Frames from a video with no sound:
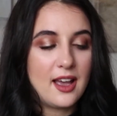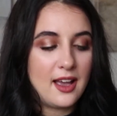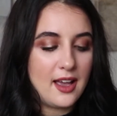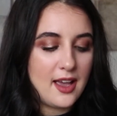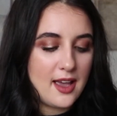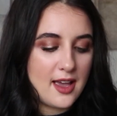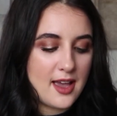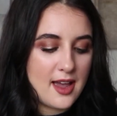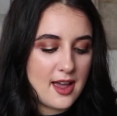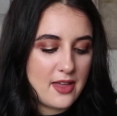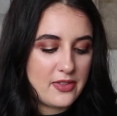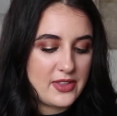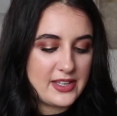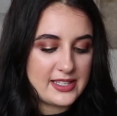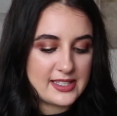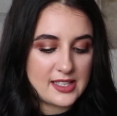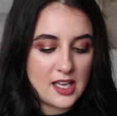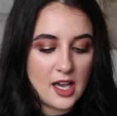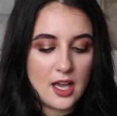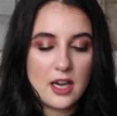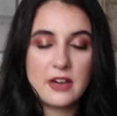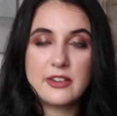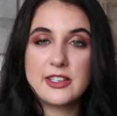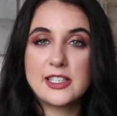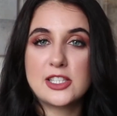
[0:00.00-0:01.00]
This
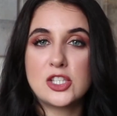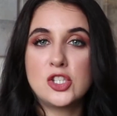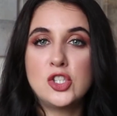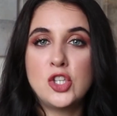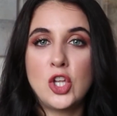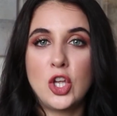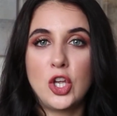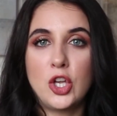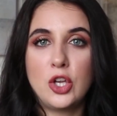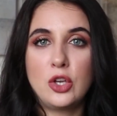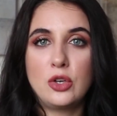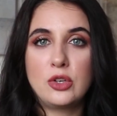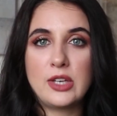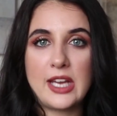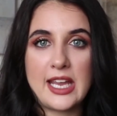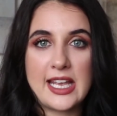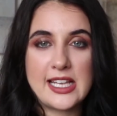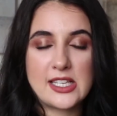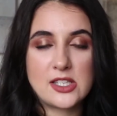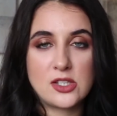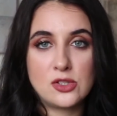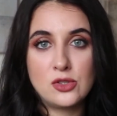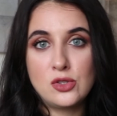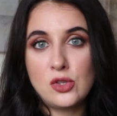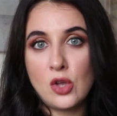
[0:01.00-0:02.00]
colour is nude.
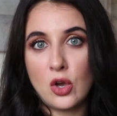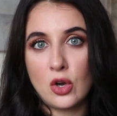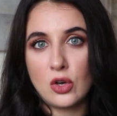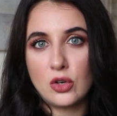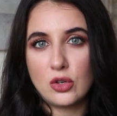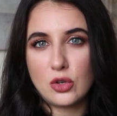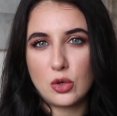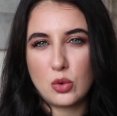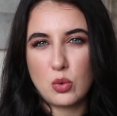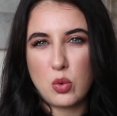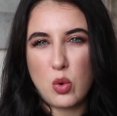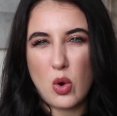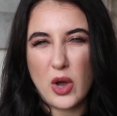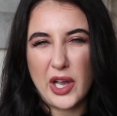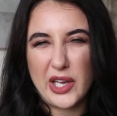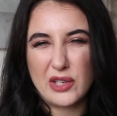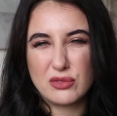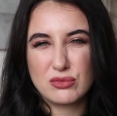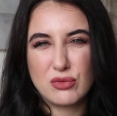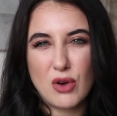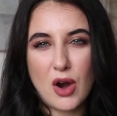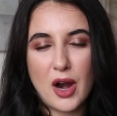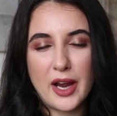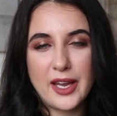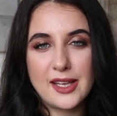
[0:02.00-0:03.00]
It's not quite
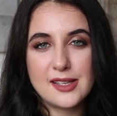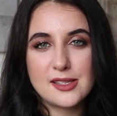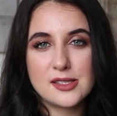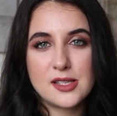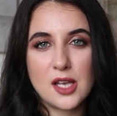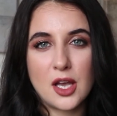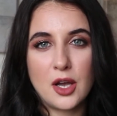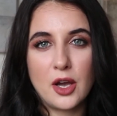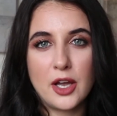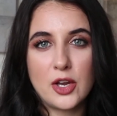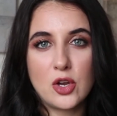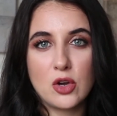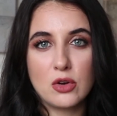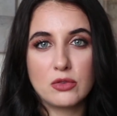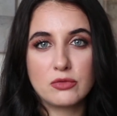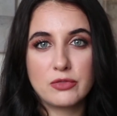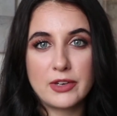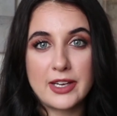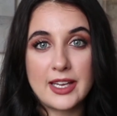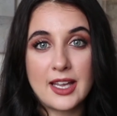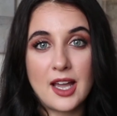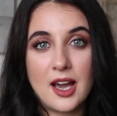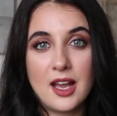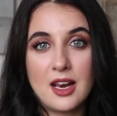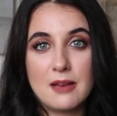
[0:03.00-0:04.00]
right, so I got
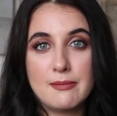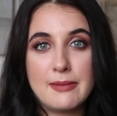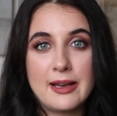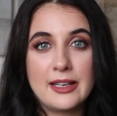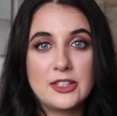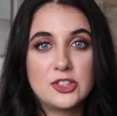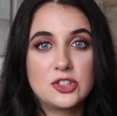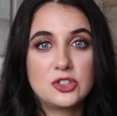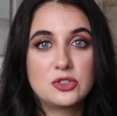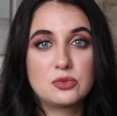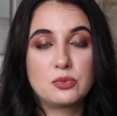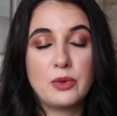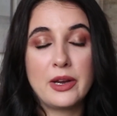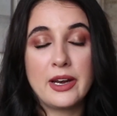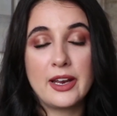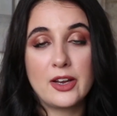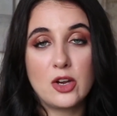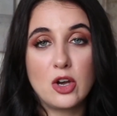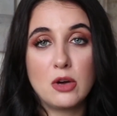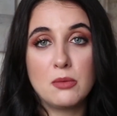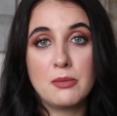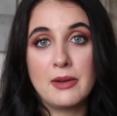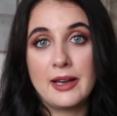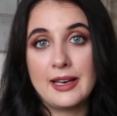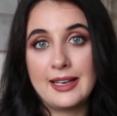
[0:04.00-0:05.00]
recolour matched when I
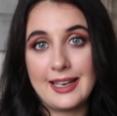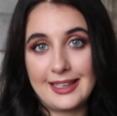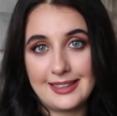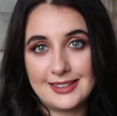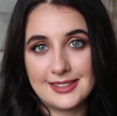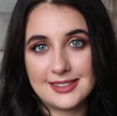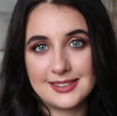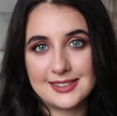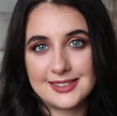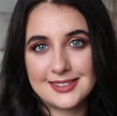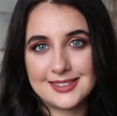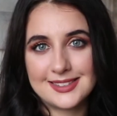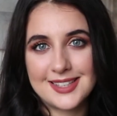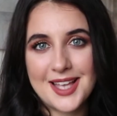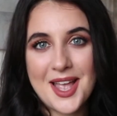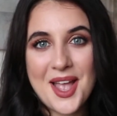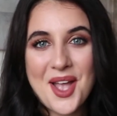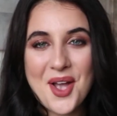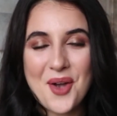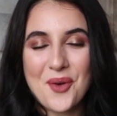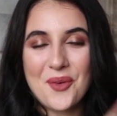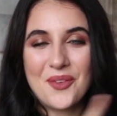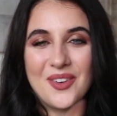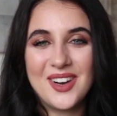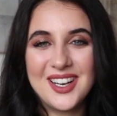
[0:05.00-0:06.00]
got my latest
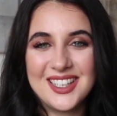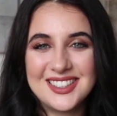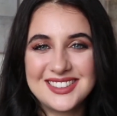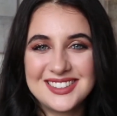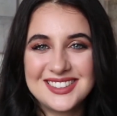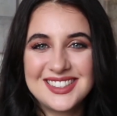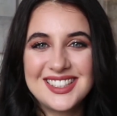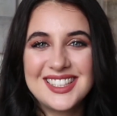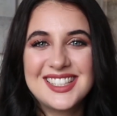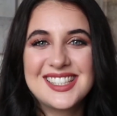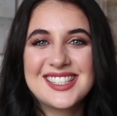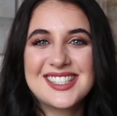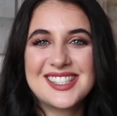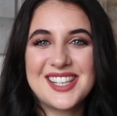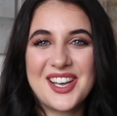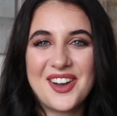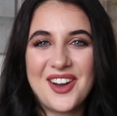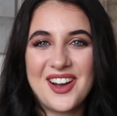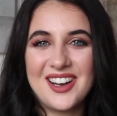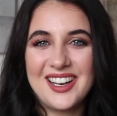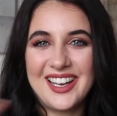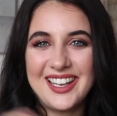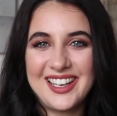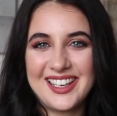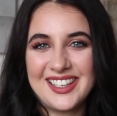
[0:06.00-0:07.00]
one, so
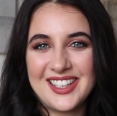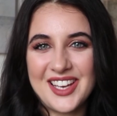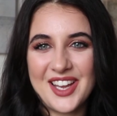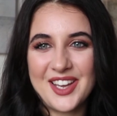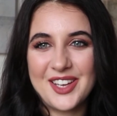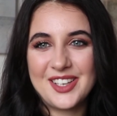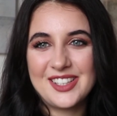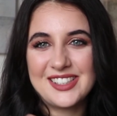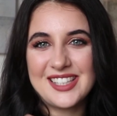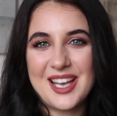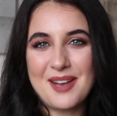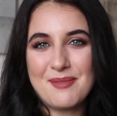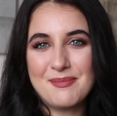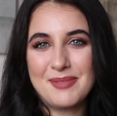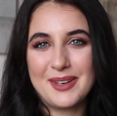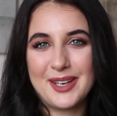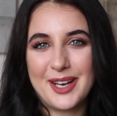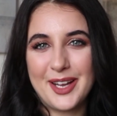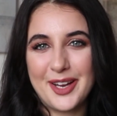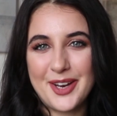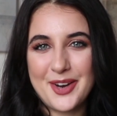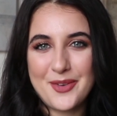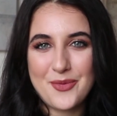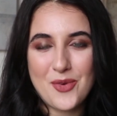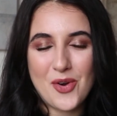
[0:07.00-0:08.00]
I'll let you know down
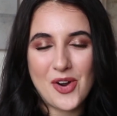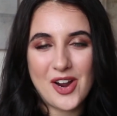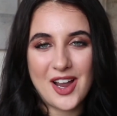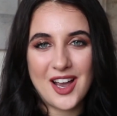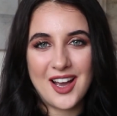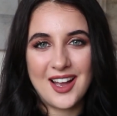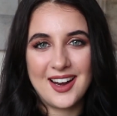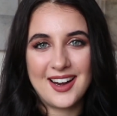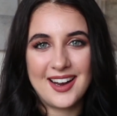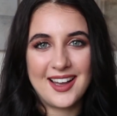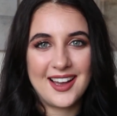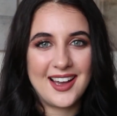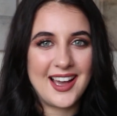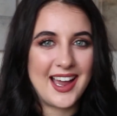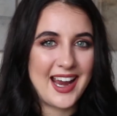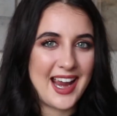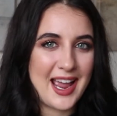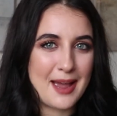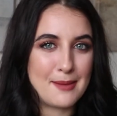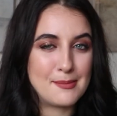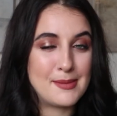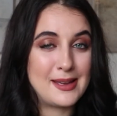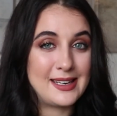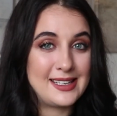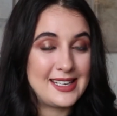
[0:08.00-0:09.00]
below what colour I
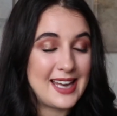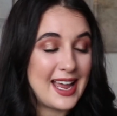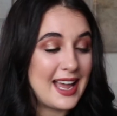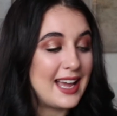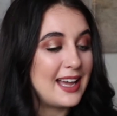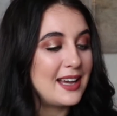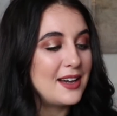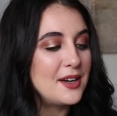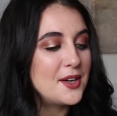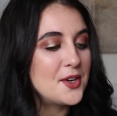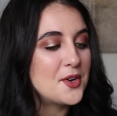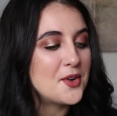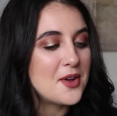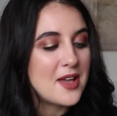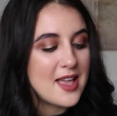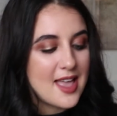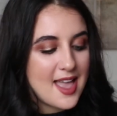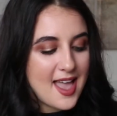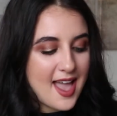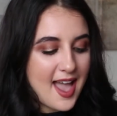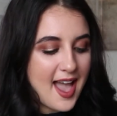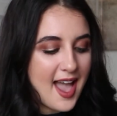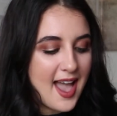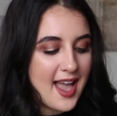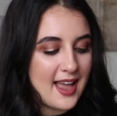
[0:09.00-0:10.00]
am now.
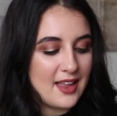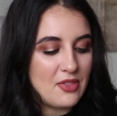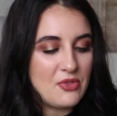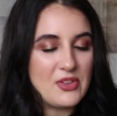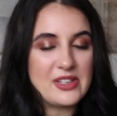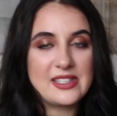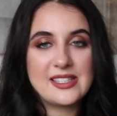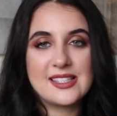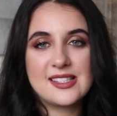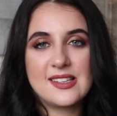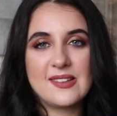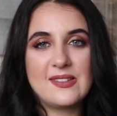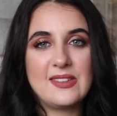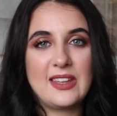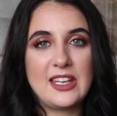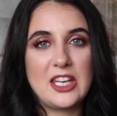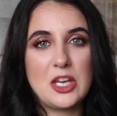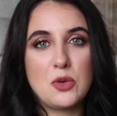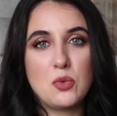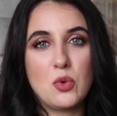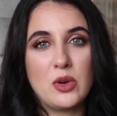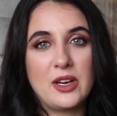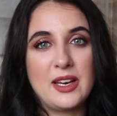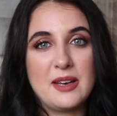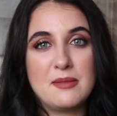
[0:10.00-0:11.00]
And this is something that
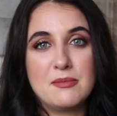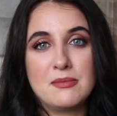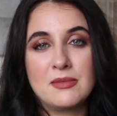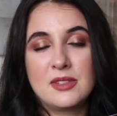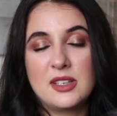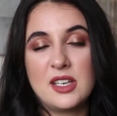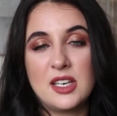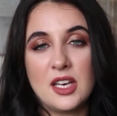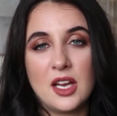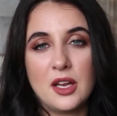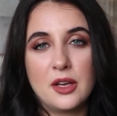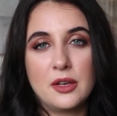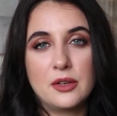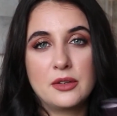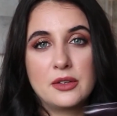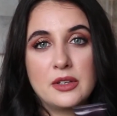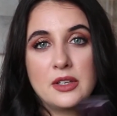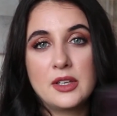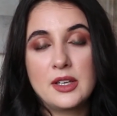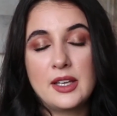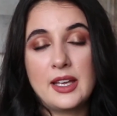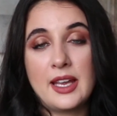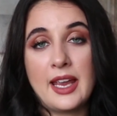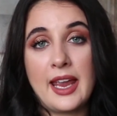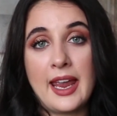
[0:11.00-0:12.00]
you want in, you know,
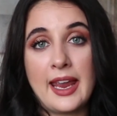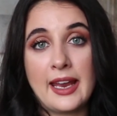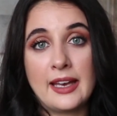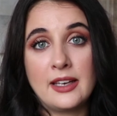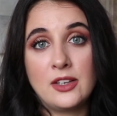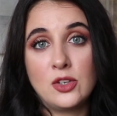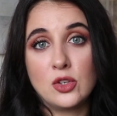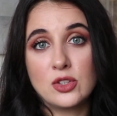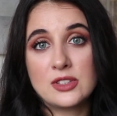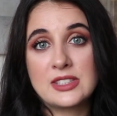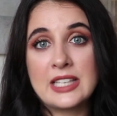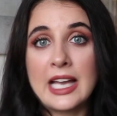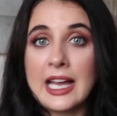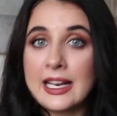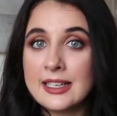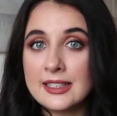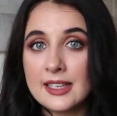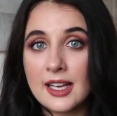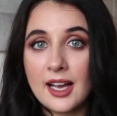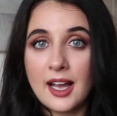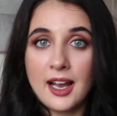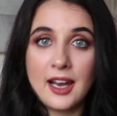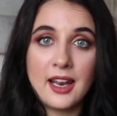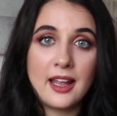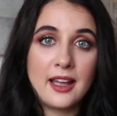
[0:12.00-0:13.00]
in your tan
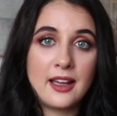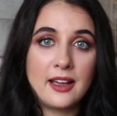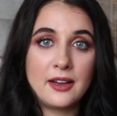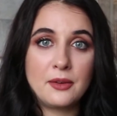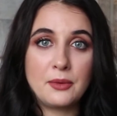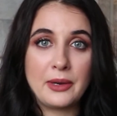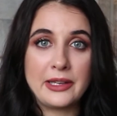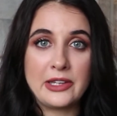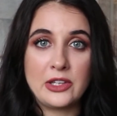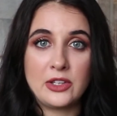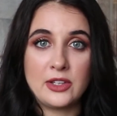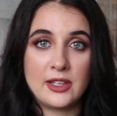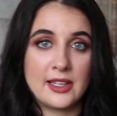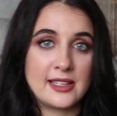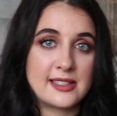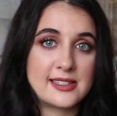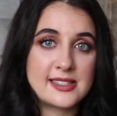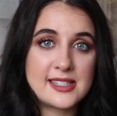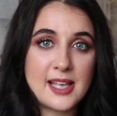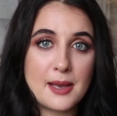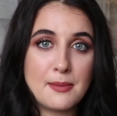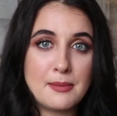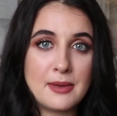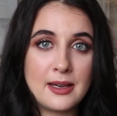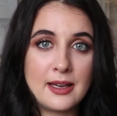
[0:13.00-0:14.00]
colour when it's
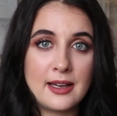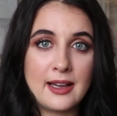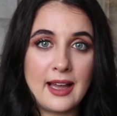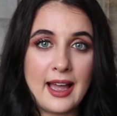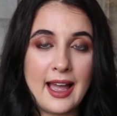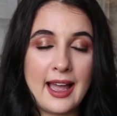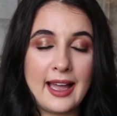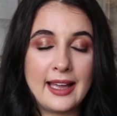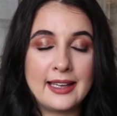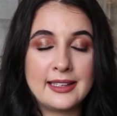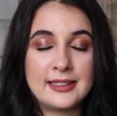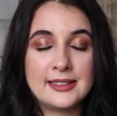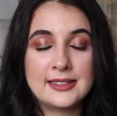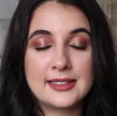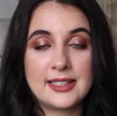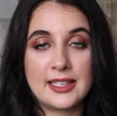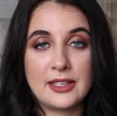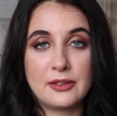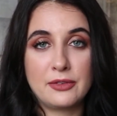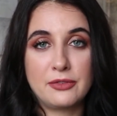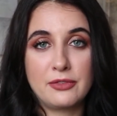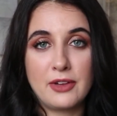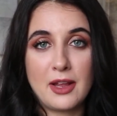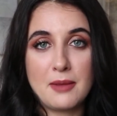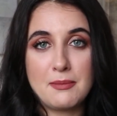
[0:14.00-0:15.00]
summer, and
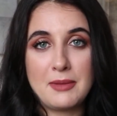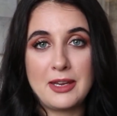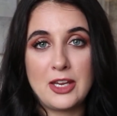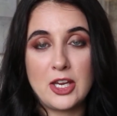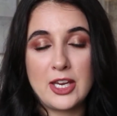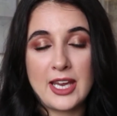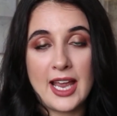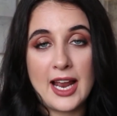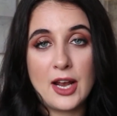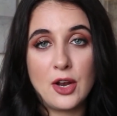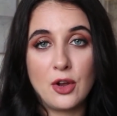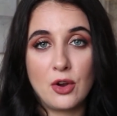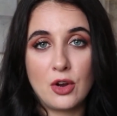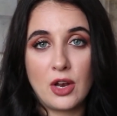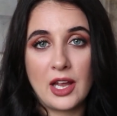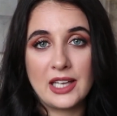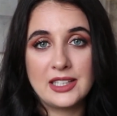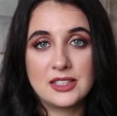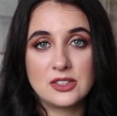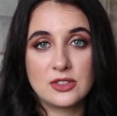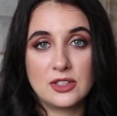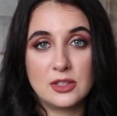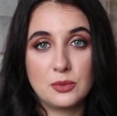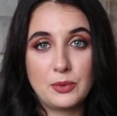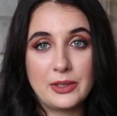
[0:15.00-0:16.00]
if like me you get a lot
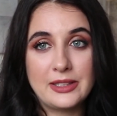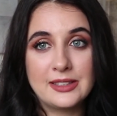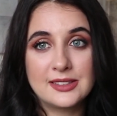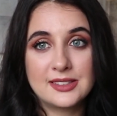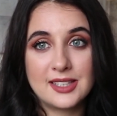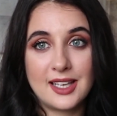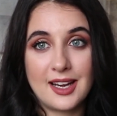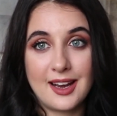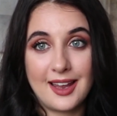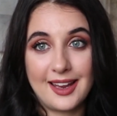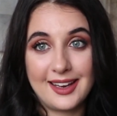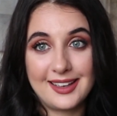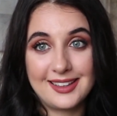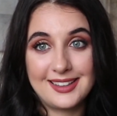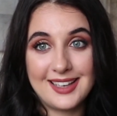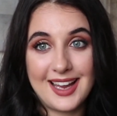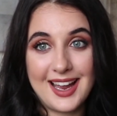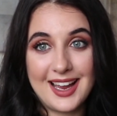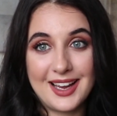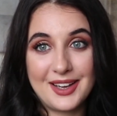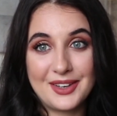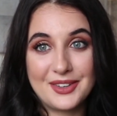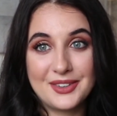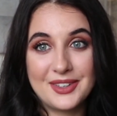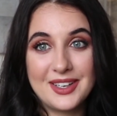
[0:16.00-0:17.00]
lighter in the winter like
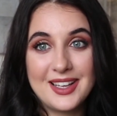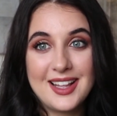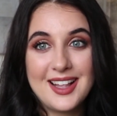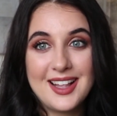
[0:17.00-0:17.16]
now,